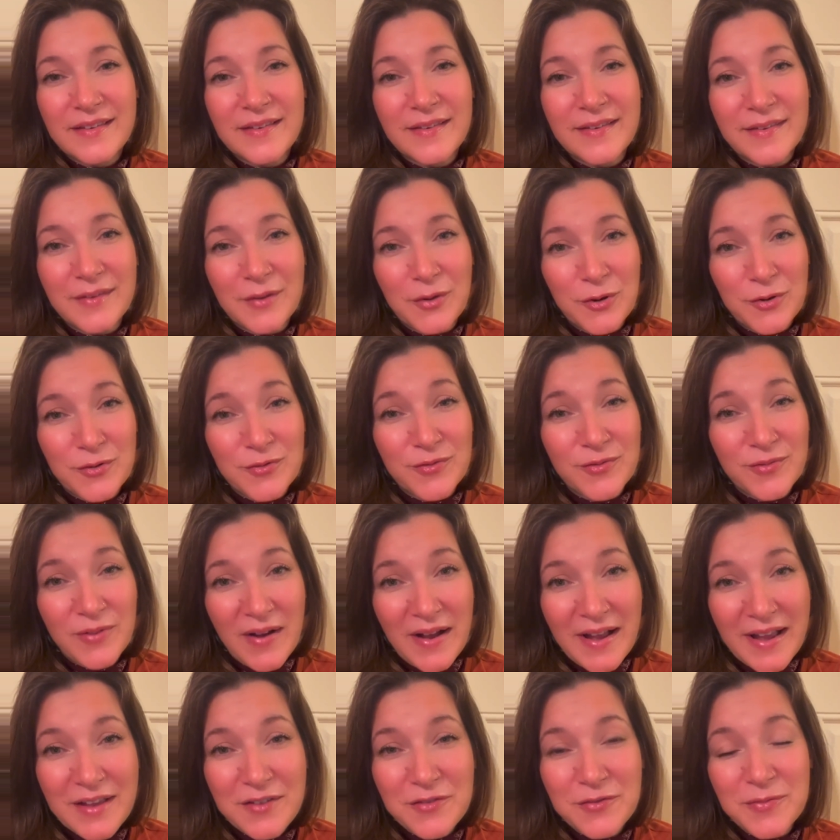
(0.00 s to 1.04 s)
So
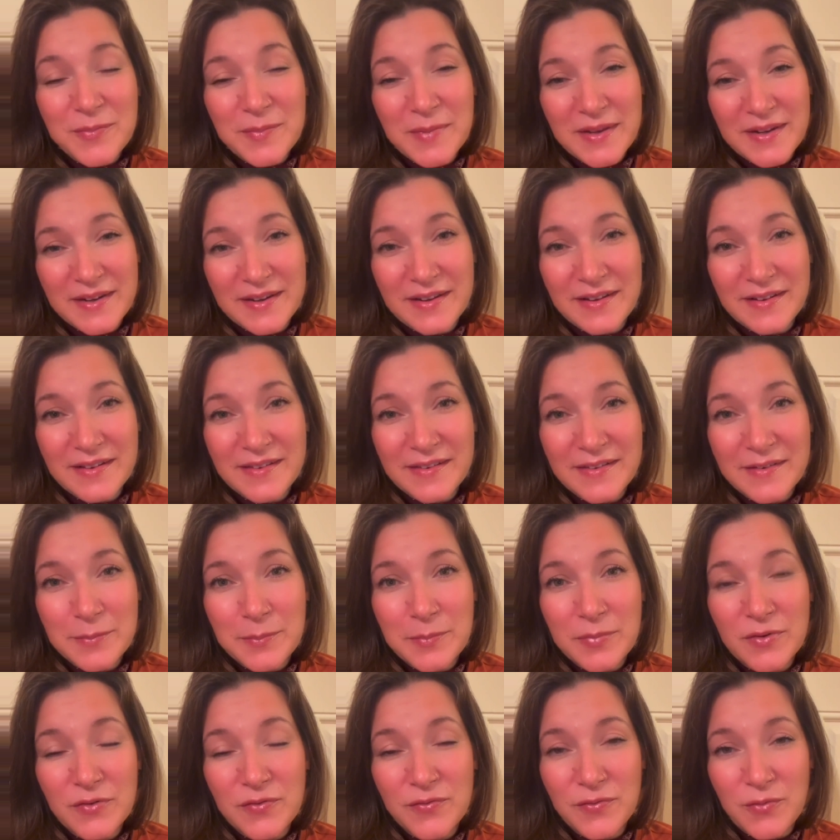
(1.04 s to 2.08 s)
5 minutes
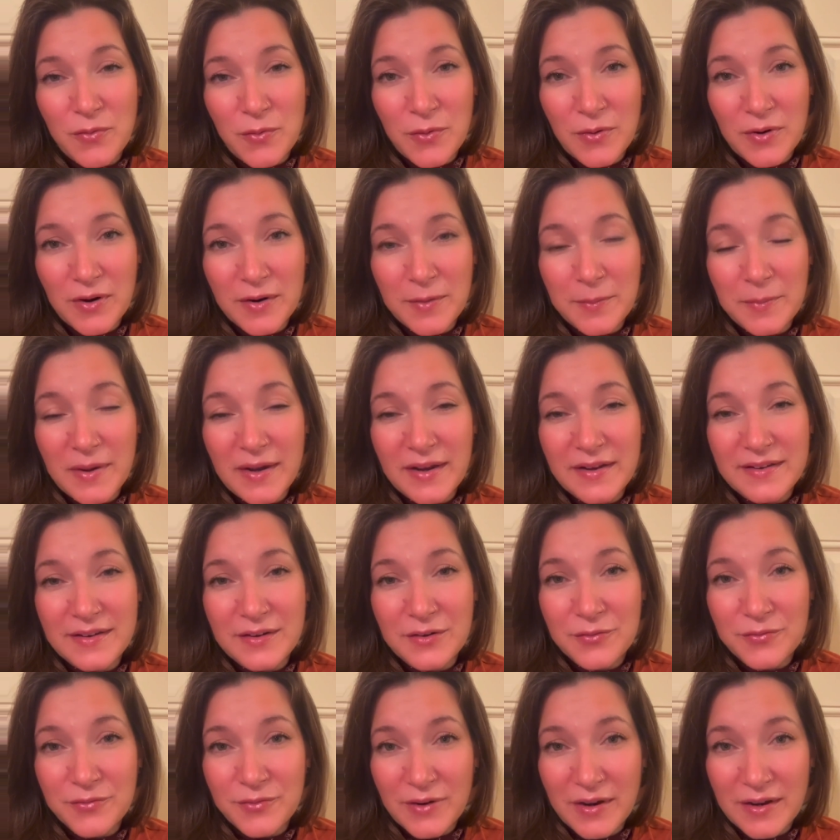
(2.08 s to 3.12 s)
before my dear
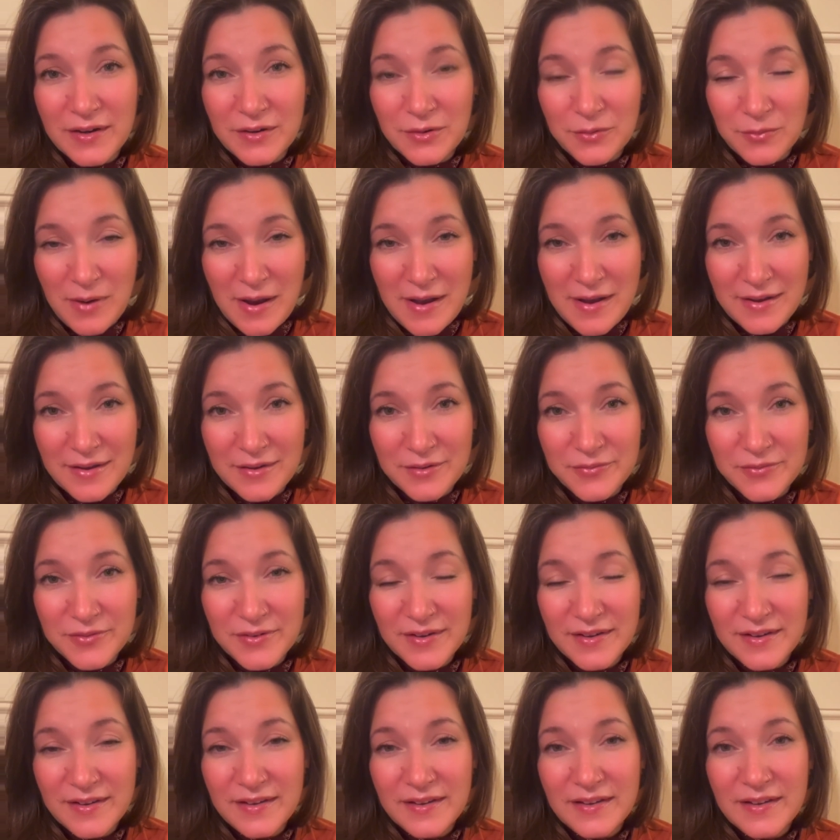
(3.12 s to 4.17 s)
friend arrived,
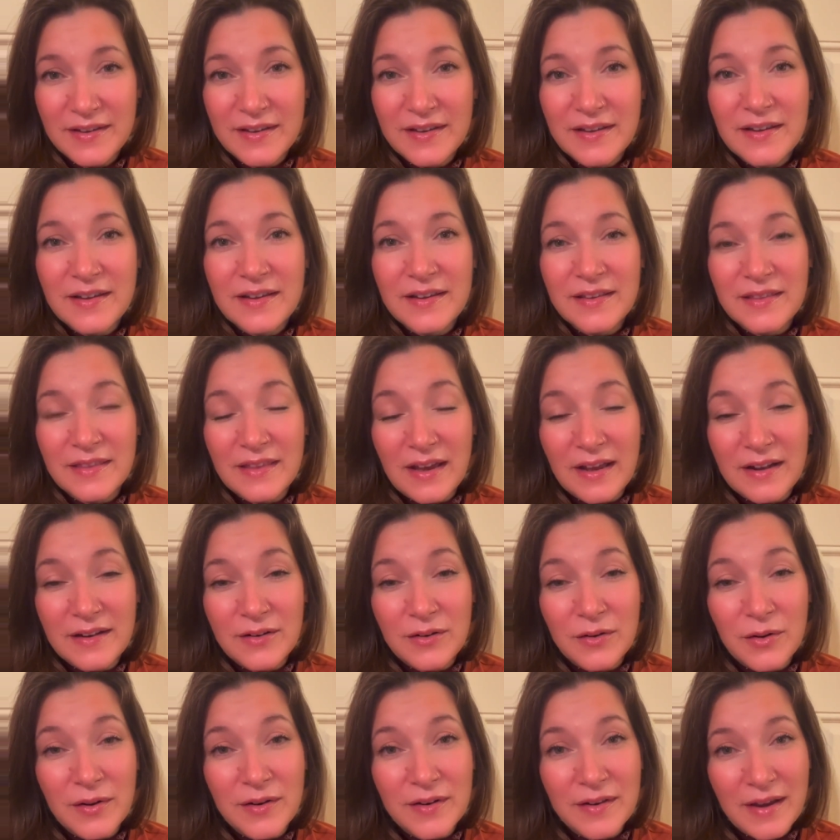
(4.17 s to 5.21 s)
that
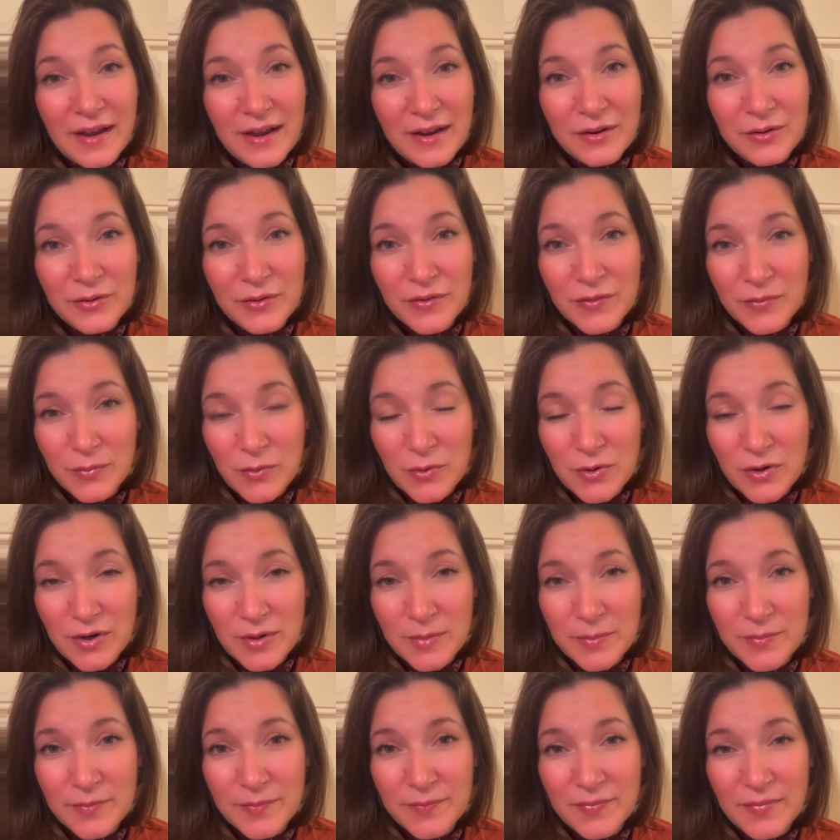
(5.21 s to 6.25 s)
entire
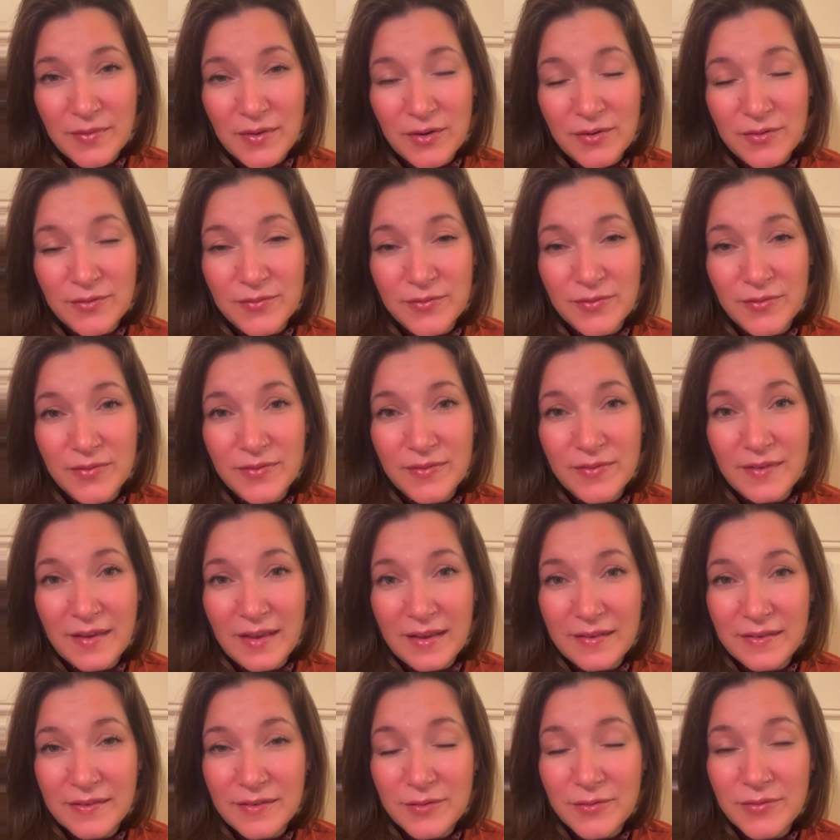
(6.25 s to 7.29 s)
swarm of
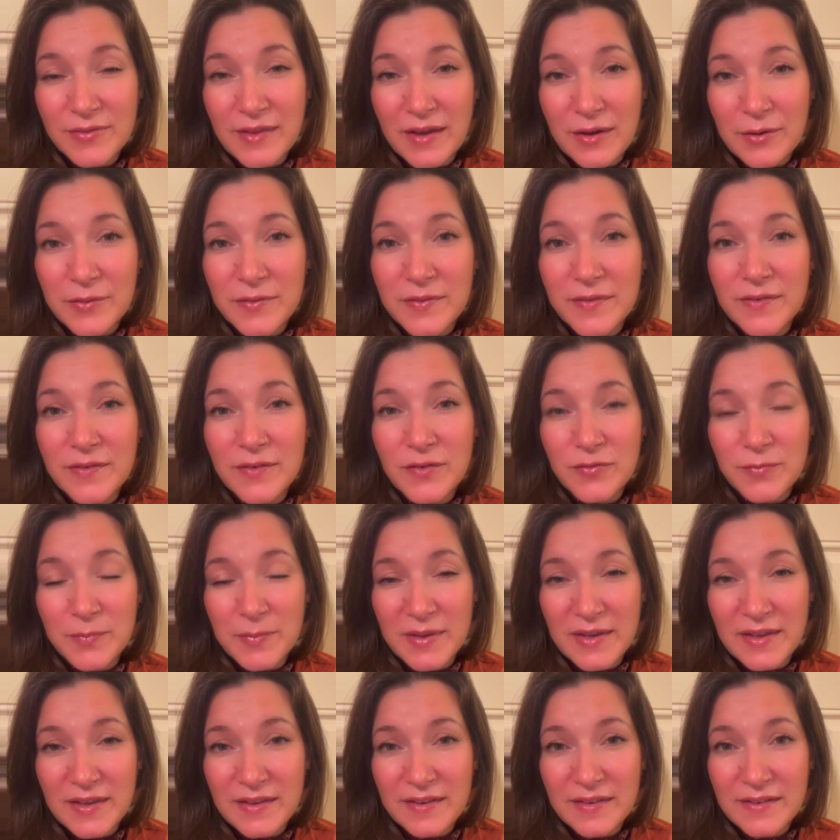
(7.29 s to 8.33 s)
tens of thousands of
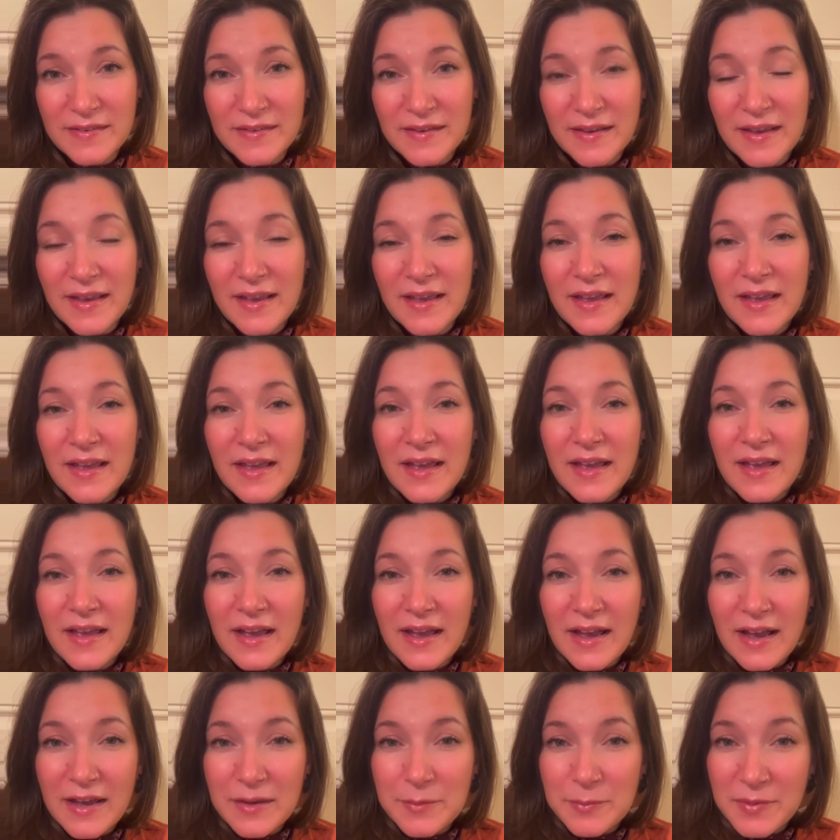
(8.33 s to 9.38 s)
bees
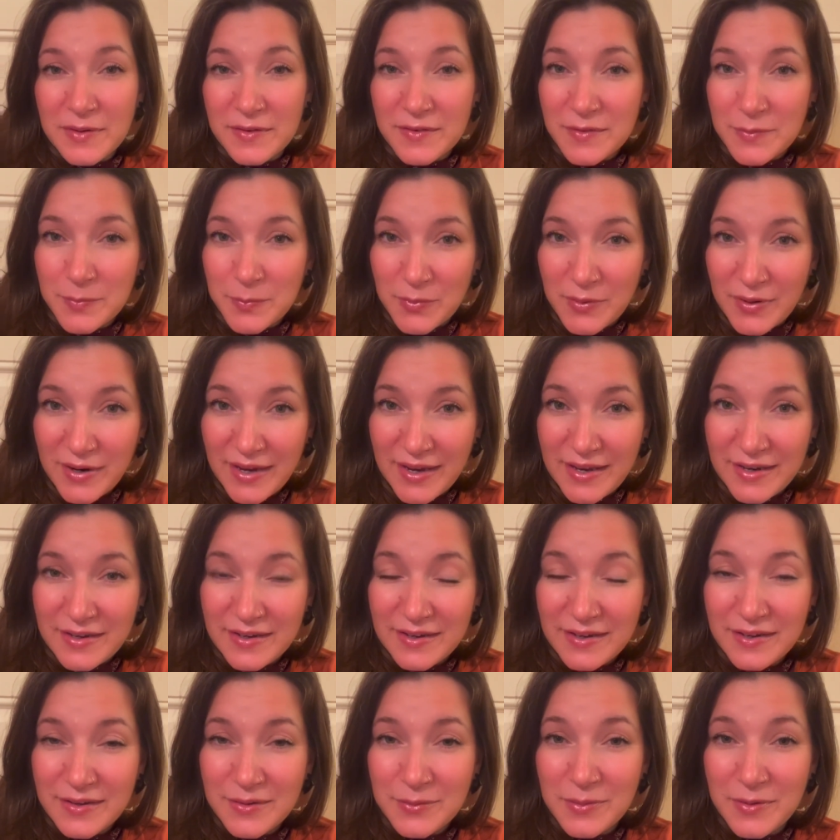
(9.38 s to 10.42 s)
had been sprayed
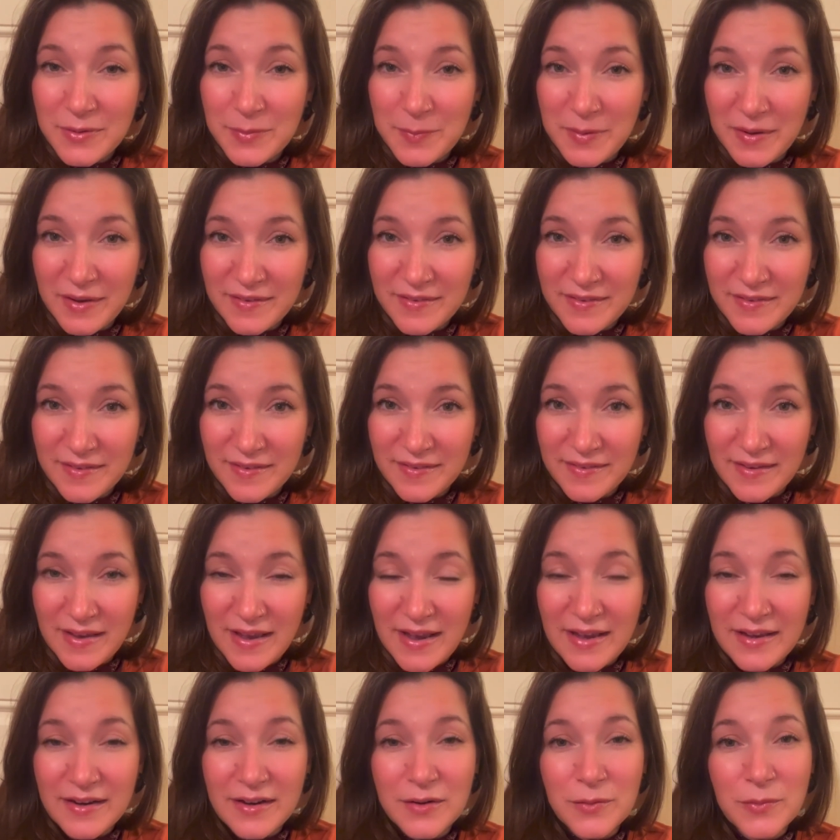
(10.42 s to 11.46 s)
with
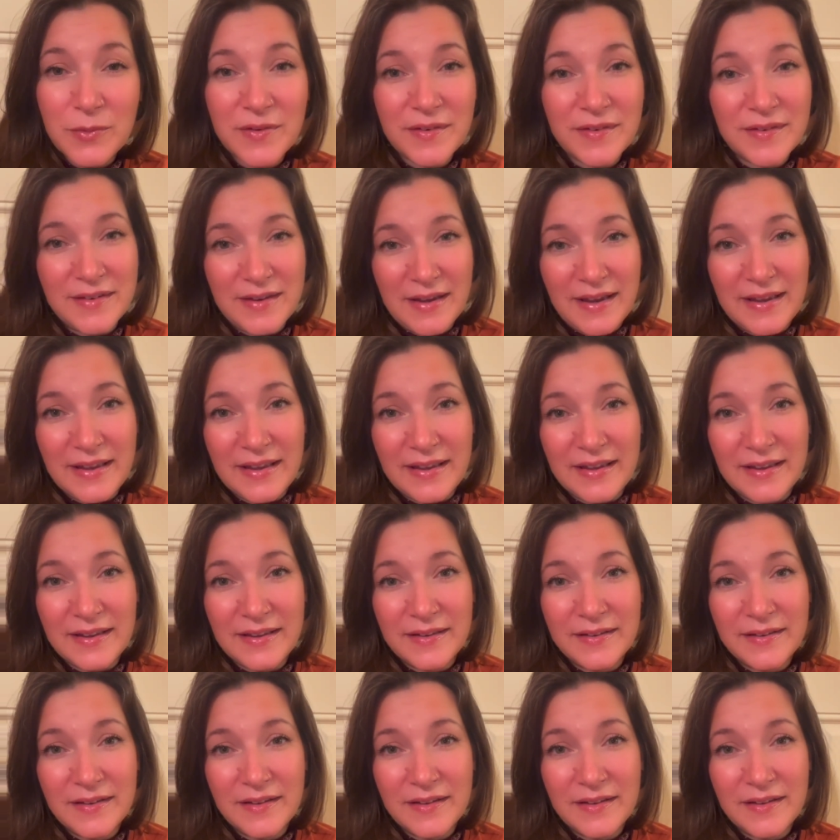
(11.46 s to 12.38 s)
pesticide and was dying.